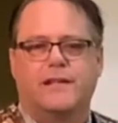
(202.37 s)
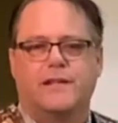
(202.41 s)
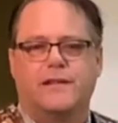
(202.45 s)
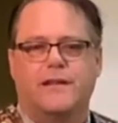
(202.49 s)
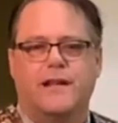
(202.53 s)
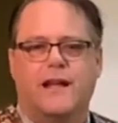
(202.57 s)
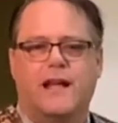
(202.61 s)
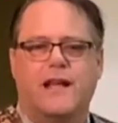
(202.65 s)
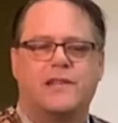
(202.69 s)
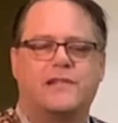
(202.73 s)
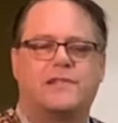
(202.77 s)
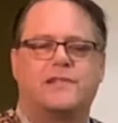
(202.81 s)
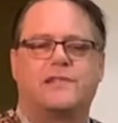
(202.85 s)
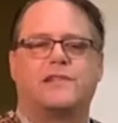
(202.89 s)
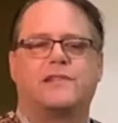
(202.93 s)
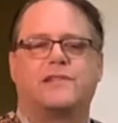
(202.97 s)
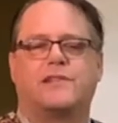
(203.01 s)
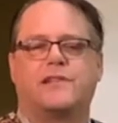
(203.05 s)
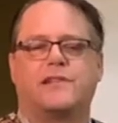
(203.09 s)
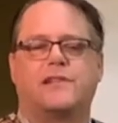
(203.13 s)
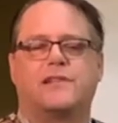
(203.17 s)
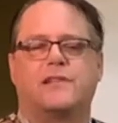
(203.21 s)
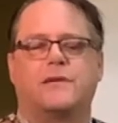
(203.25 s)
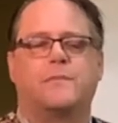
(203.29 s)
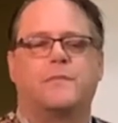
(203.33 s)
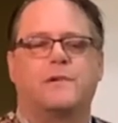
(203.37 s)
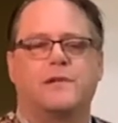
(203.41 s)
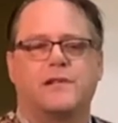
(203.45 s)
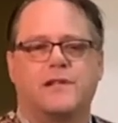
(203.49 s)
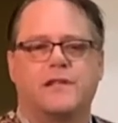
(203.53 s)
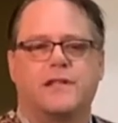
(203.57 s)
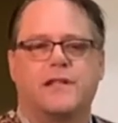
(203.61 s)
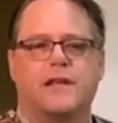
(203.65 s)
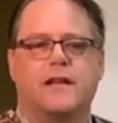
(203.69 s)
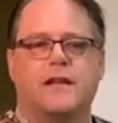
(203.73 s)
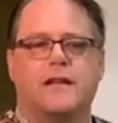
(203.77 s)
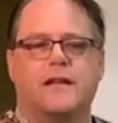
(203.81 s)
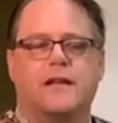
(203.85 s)
Gnosticism
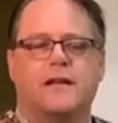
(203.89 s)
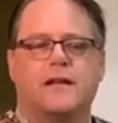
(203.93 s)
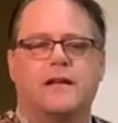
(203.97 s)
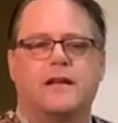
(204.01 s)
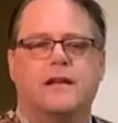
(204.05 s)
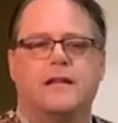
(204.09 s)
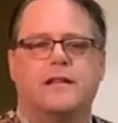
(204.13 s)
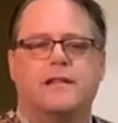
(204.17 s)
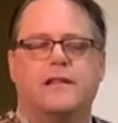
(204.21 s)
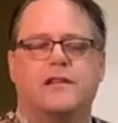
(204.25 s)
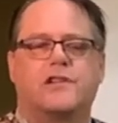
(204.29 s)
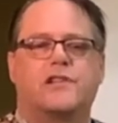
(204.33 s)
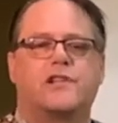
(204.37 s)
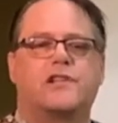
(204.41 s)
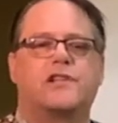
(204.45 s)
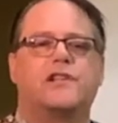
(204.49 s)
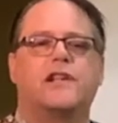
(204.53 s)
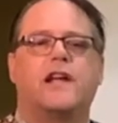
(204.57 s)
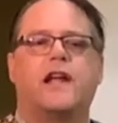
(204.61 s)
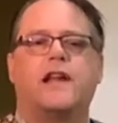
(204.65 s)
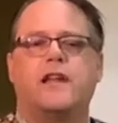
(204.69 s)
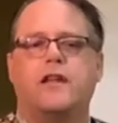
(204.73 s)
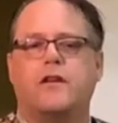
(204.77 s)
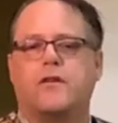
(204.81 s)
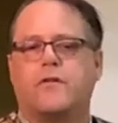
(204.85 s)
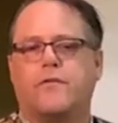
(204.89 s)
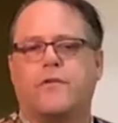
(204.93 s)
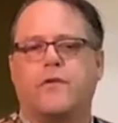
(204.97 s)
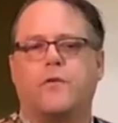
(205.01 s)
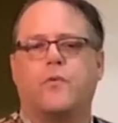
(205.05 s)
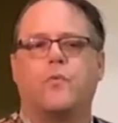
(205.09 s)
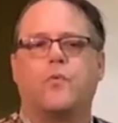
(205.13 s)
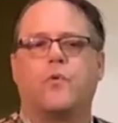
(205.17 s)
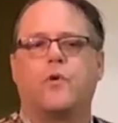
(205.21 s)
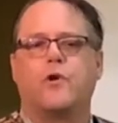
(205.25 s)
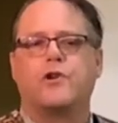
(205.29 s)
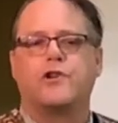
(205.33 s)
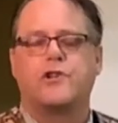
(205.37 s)
is the, the study or the
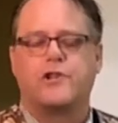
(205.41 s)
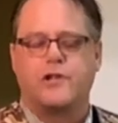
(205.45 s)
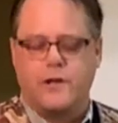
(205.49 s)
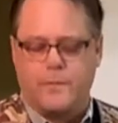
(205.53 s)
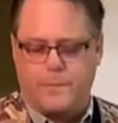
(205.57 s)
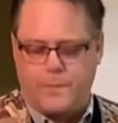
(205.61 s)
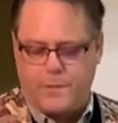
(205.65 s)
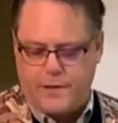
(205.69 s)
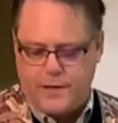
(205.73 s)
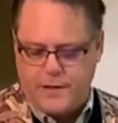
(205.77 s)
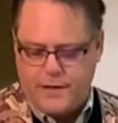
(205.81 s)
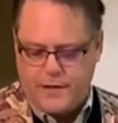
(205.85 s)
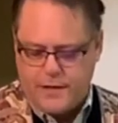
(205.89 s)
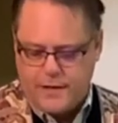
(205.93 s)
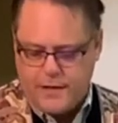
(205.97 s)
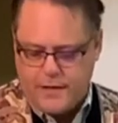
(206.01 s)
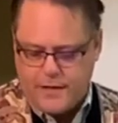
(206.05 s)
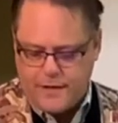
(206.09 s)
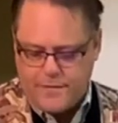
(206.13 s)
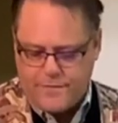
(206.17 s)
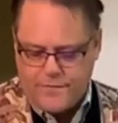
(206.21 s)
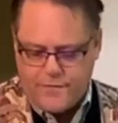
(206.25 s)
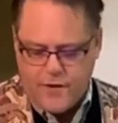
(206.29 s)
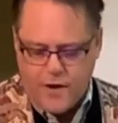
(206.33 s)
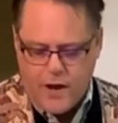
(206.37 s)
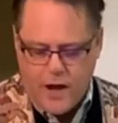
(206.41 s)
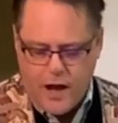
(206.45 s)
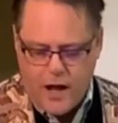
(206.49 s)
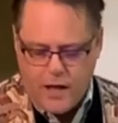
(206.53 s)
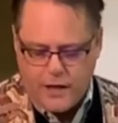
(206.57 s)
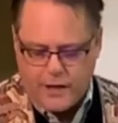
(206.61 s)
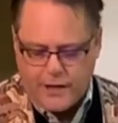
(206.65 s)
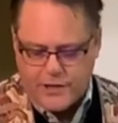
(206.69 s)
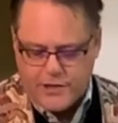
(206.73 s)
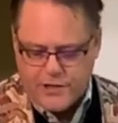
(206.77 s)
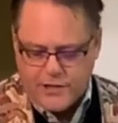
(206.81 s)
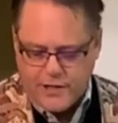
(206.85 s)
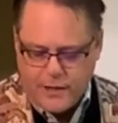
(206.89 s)
worship of
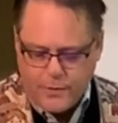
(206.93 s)
knowledge.